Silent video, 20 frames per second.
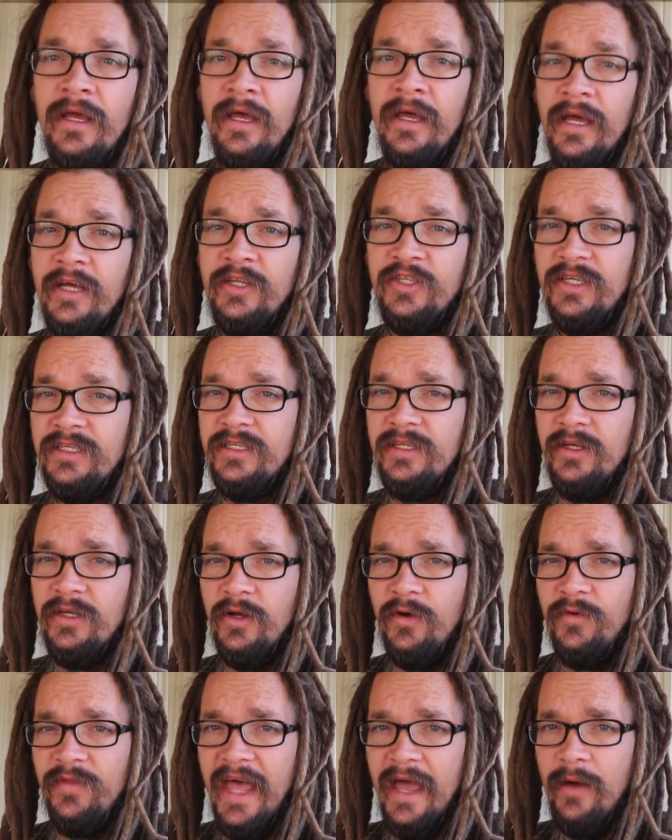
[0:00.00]
And just so you
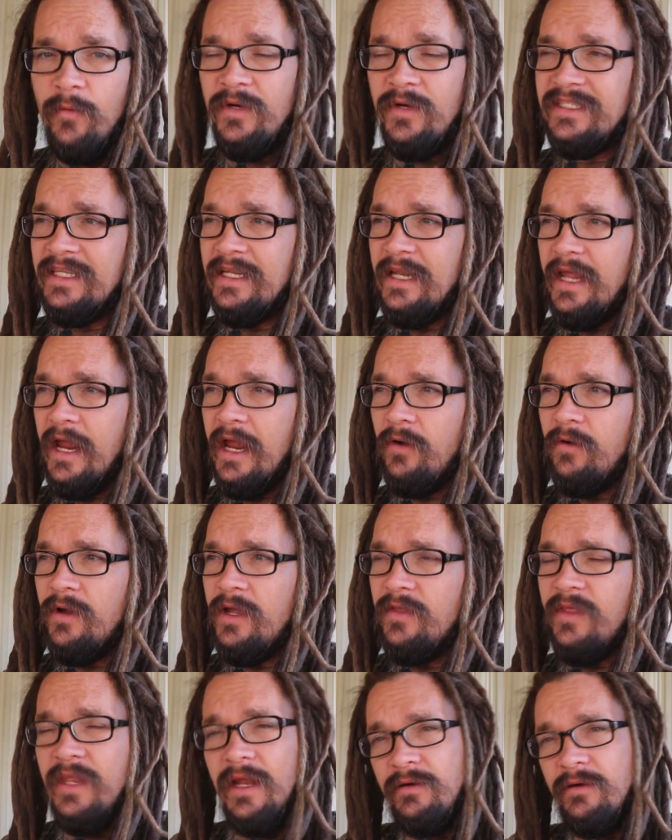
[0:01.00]
know, that was an
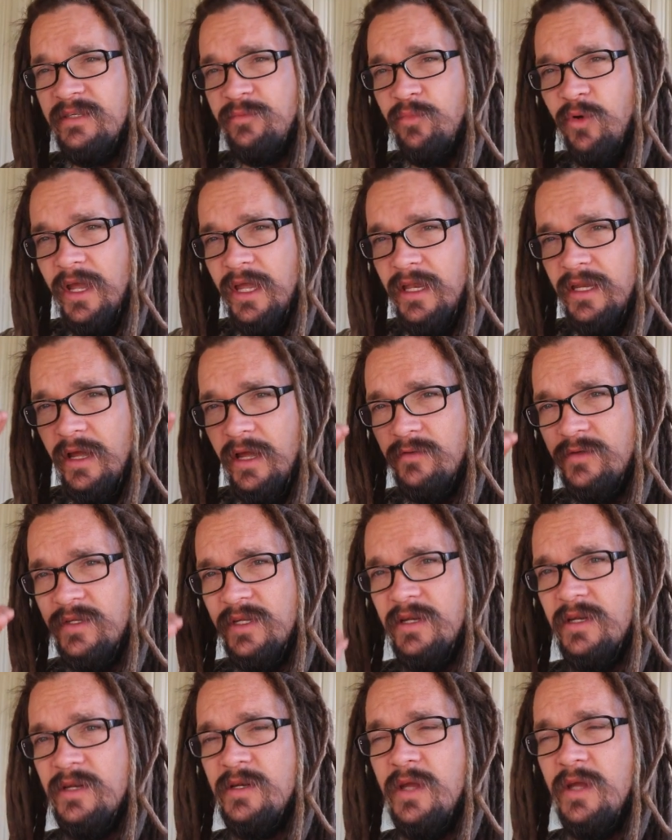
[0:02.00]
area that I was bringing down
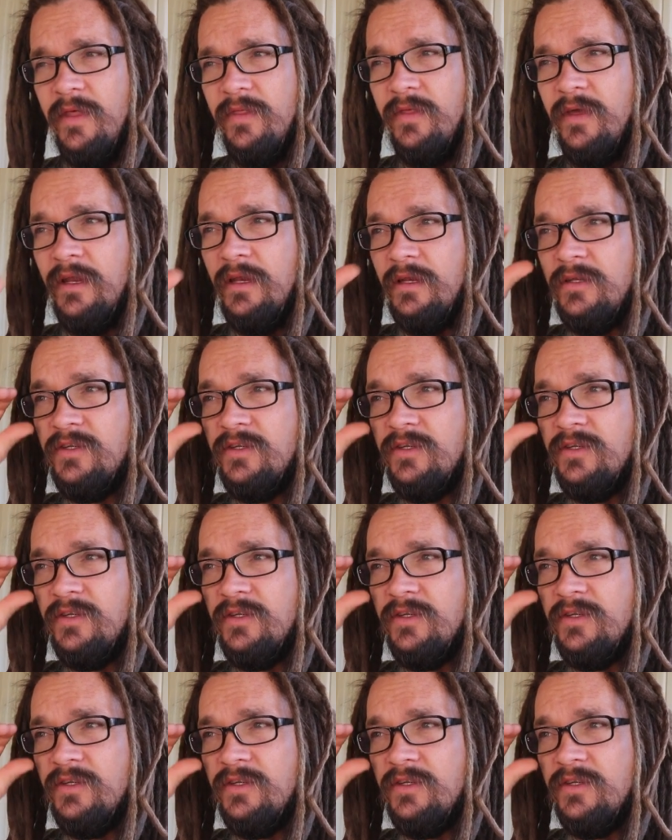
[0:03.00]
to nothing